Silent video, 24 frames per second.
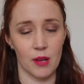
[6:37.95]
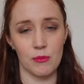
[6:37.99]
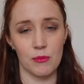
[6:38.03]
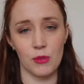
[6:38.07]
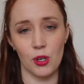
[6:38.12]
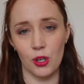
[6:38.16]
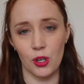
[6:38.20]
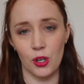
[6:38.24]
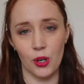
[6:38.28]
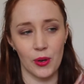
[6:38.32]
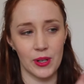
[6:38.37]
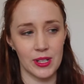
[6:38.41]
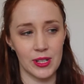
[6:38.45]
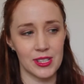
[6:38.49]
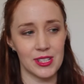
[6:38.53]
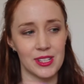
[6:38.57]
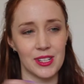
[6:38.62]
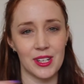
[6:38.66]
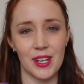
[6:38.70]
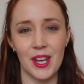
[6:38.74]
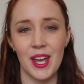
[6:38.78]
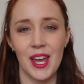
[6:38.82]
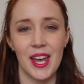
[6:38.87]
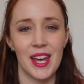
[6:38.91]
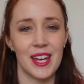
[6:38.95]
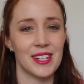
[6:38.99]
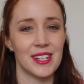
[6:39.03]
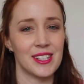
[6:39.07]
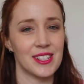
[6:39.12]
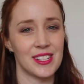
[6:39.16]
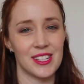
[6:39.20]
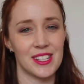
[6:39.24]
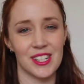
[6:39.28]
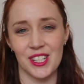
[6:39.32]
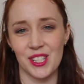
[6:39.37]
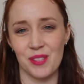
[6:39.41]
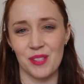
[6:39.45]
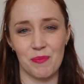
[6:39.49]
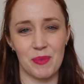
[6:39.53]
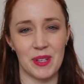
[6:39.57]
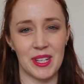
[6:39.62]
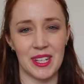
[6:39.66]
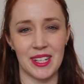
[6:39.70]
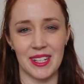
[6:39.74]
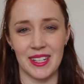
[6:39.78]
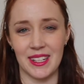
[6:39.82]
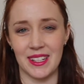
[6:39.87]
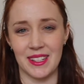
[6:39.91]
I'm not going to just
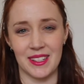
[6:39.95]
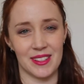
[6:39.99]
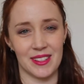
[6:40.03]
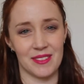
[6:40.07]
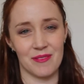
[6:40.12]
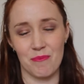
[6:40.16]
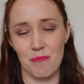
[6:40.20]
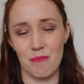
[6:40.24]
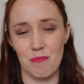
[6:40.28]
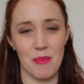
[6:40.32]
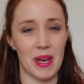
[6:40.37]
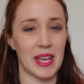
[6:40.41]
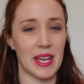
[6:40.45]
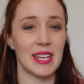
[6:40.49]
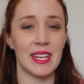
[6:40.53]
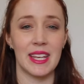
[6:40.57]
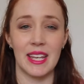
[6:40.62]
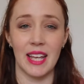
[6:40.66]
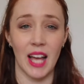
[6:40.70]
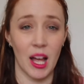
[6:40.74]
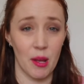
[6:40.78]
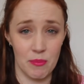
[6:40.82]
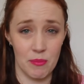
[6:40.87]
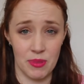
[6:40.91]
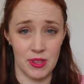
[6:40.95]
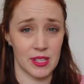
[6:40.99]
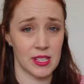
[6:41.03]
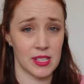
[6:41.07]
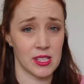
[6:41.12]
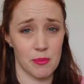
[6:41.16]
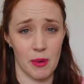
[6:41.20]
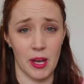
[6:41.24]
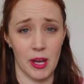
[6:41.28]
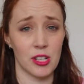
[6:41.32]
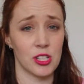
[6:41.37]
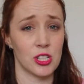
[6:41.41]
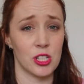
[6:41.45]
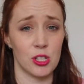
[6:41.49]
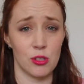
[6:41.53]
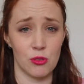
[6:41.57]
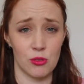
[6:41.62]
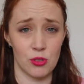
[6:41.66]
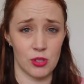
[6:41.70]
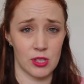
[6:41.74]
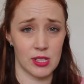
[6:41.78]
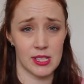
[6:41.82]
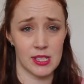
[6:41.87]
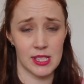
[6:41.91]
be making up things about
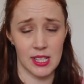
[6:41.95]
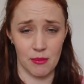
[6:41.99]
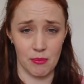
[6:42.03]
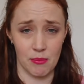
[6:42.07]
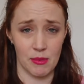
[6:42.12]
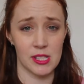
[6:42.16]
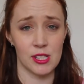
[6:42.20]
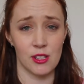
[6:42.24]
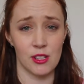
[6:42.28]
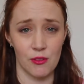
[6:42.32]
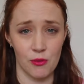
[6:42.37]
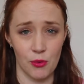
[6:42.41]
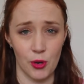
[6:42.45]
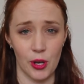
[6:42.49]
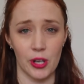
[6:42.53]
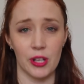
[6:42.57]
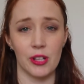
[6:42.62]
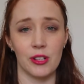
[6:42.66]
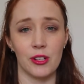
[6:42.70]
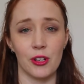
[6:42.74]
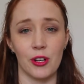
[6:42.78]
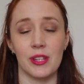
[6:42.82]
children to save myself work.